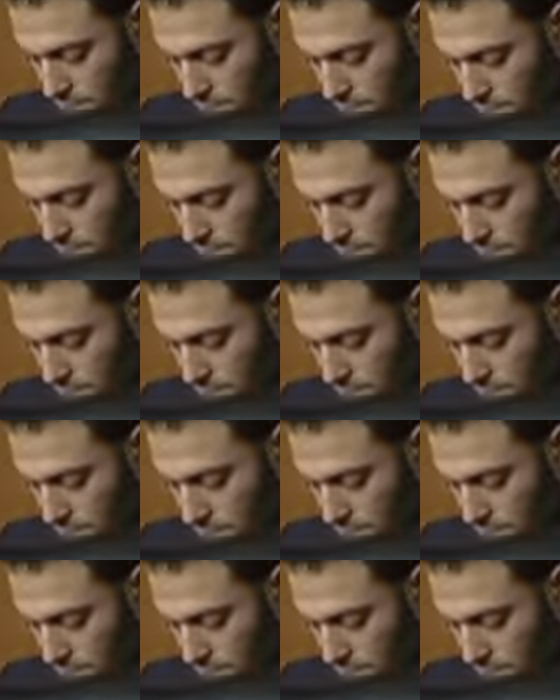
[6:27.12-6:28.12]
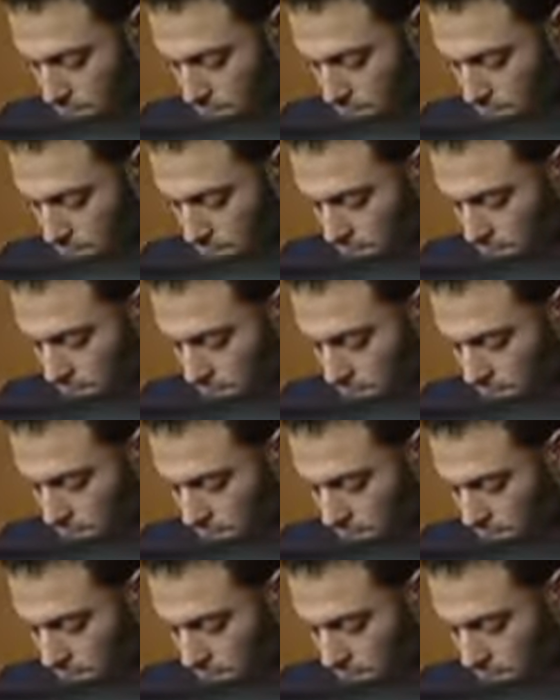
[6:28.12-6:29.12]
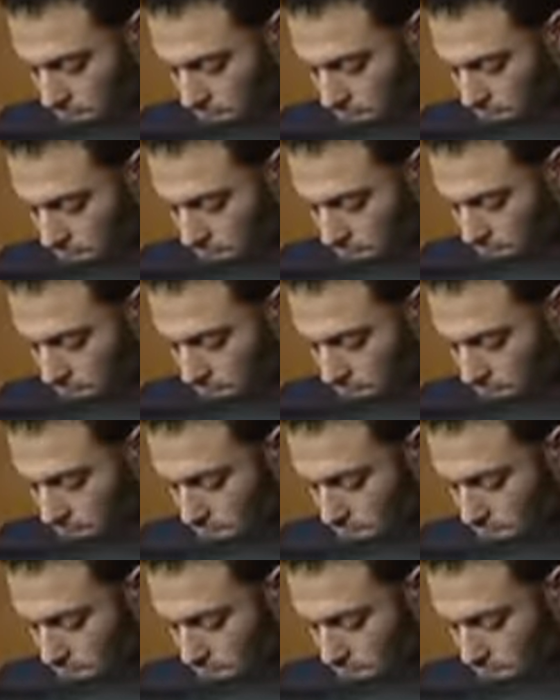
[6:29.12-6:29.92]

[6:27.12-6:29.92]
This person isn't speaking.